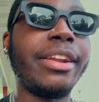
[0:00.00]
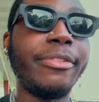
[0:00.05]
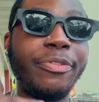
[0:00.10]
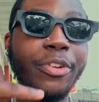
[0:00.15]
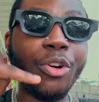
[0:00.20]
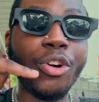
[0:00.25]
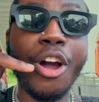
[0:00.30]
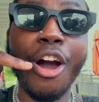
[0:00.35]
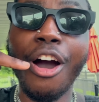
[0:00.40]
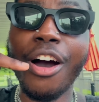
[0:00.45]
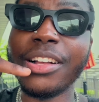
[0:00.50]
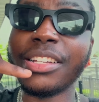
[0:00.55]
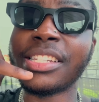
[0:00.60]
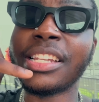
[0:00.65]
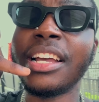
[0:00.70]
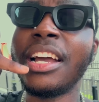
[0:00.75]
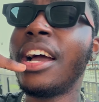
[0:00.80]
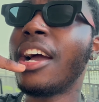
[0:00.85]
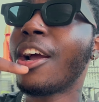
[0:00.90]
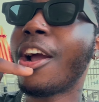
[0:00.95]
a few calls.
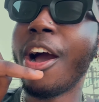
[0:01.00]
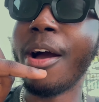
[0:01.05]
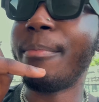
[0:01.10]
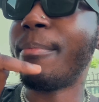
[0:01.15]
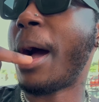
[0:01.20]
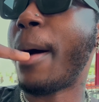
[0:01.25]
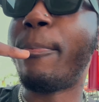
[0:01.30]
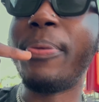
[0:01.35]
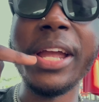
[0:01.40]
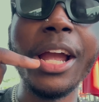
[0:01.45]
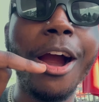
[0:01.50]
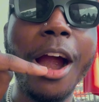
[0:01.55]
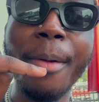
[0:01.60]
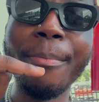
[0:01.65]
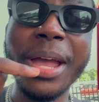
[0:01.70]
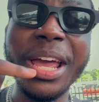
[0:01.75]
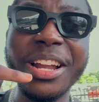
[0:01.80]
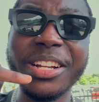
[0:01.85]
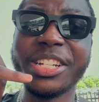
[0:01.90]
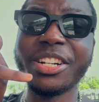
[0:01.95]
My PR
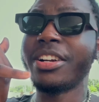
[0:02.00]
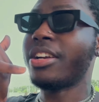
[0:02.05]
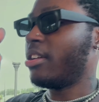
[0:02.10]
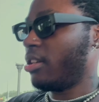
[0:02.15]
manager.